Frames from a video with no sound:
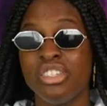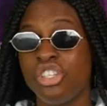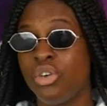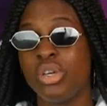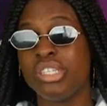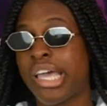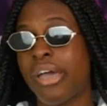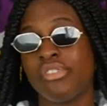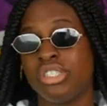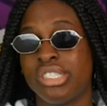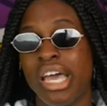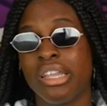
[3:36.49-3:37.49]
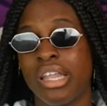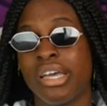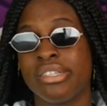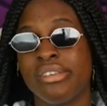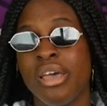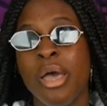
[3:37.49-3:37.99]
You know, his average stat
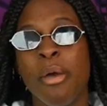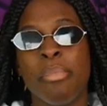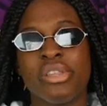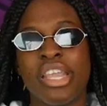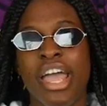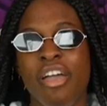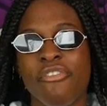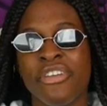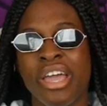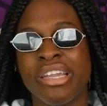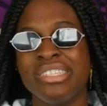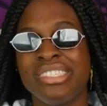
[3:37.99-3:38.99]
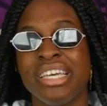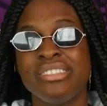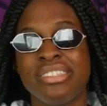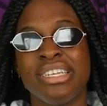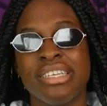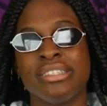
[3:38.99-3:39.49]
line. But the effort and
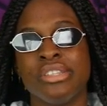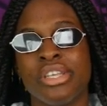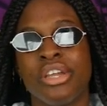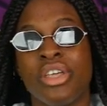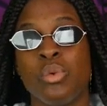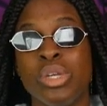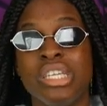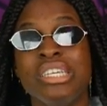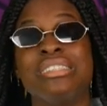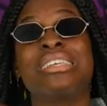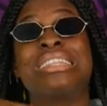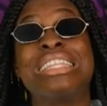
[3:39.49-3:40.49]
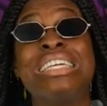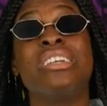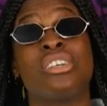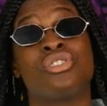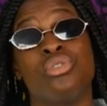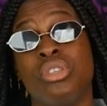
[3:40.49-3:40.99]
intensity isn't there that we need to
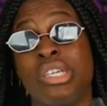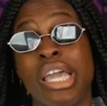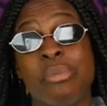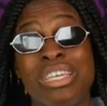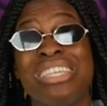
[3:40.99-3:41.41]
lead us through the game.